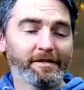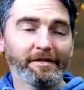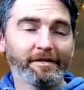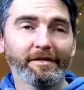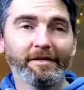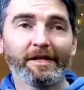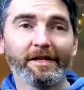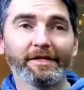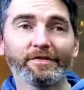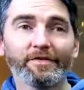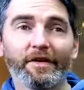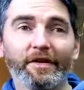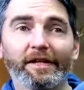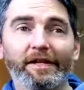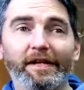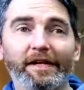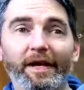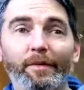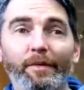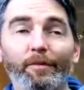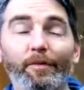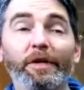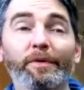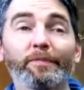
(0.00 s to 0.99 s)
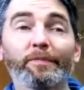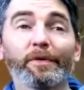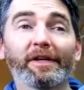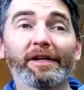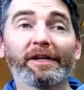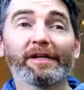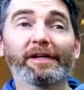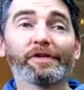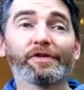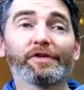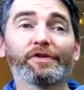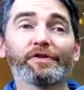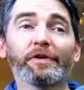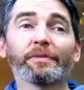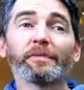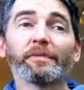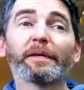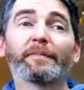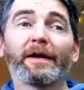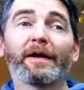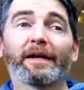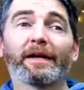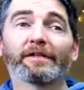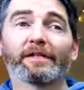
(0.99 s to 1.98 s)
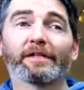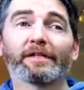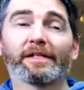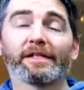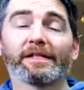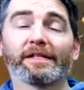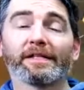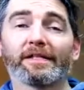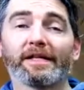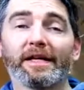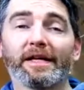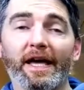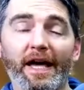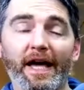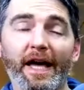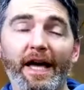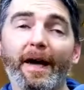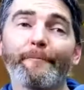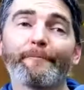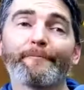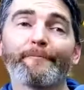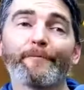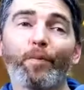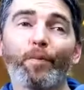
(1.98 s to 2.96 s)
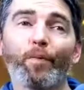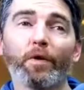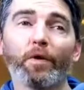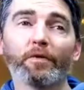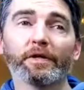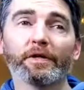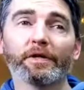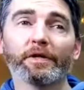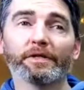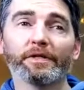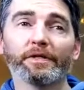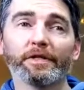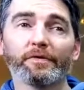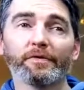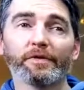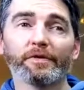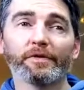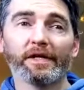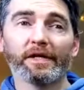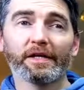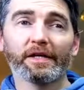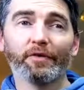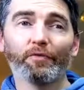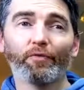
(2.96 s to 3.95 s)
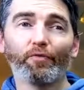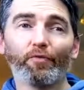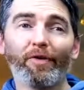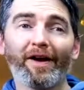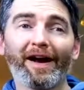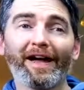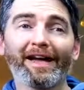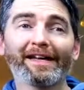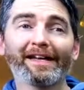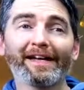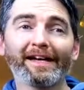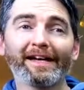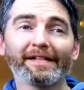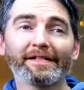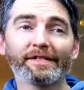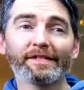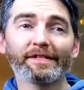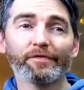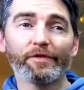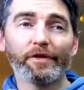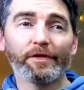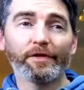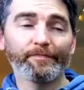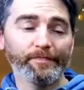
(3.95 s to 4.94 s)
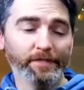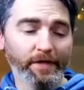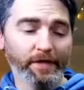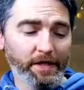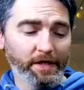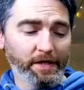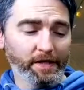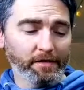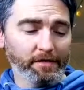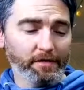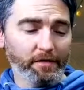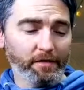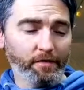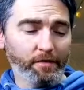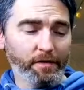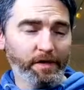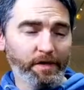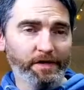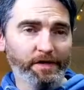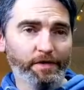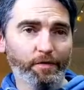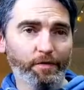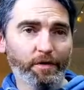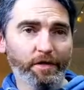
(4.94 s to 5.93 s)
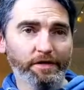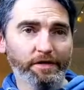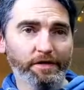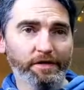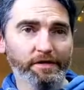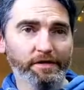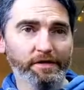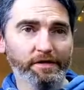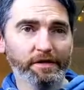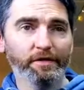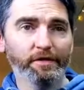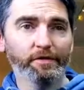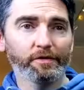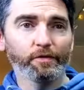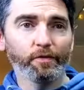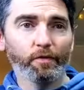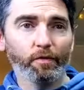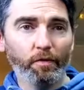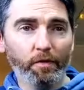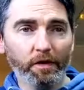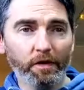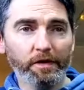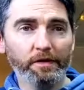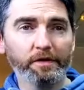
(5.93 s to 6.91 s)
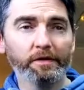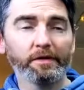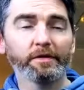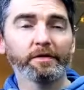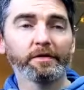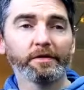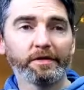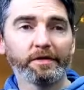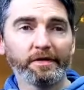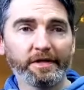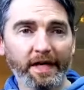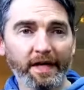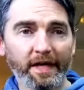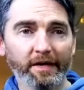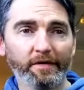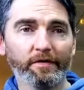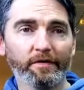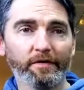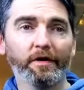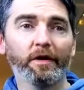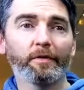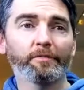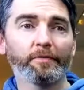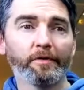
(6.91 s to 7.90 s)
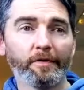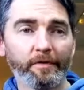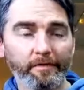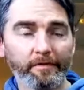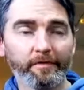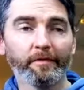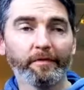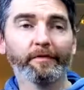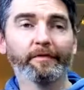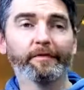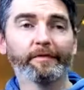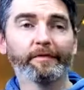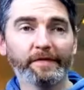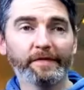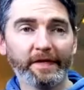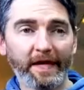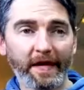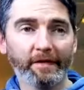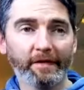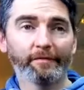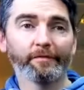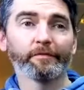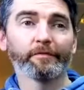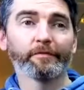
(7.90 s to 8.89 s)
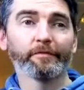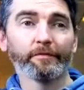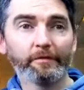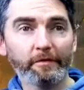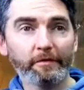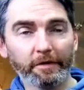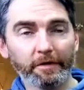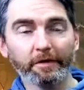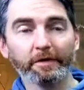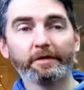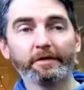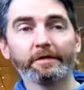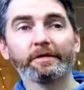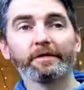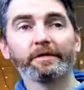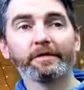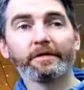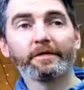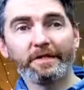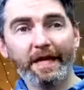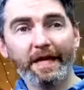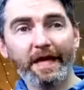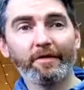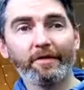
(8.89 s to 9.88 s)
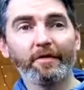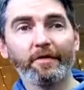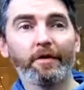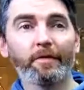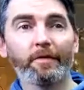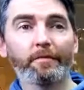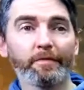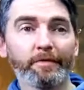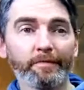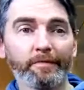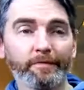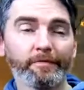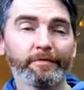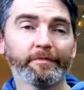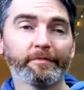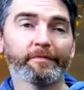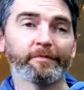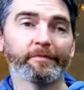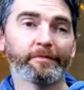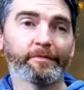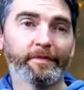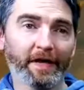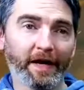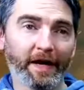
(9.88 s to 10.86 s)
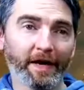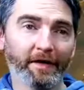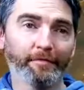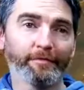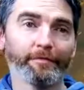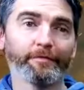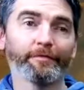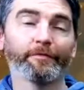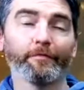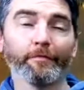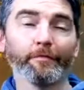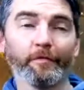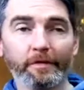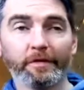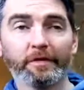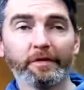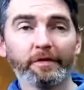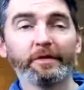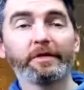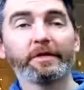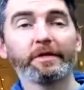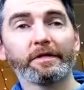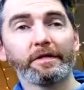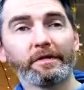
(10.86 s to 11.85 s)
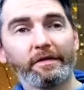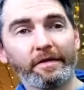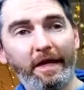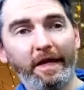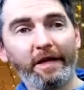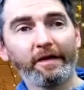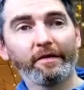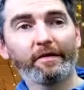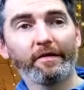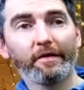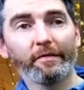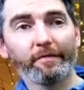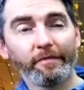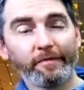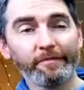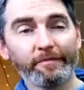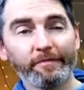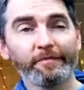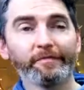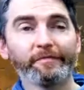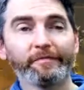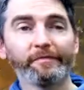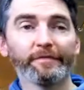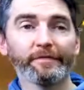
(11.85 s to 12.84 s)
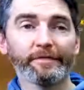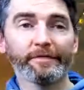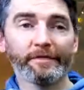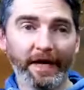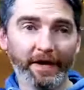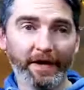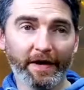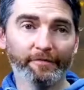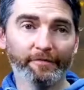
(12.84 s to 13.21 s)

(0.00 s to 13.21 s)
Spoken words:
let's try that again. We're going to put a little strumming pattern to this. What we're going to do is like a reggae strum. So the way this works is it goes 1, down, up, down, 1, down, up, down, 1, down, up,